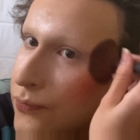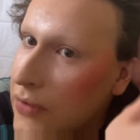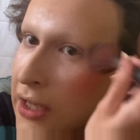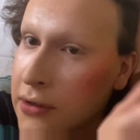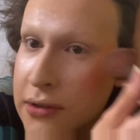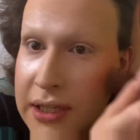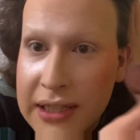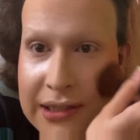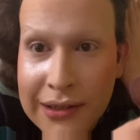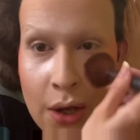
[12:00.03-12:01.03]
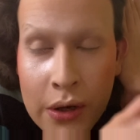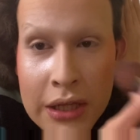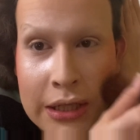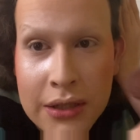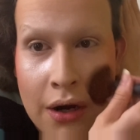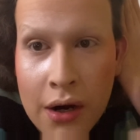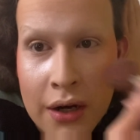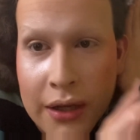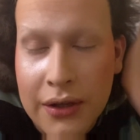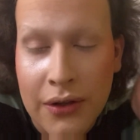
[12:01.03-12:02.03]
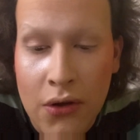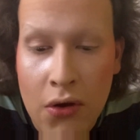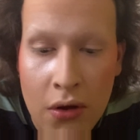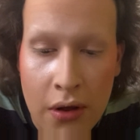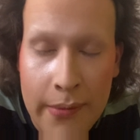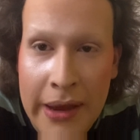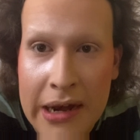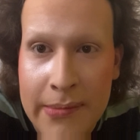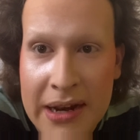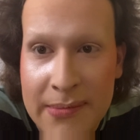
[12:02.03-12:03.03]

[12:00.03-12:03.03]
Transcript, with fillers: It looks like it's glowing in the dark. Oh, I made, I made a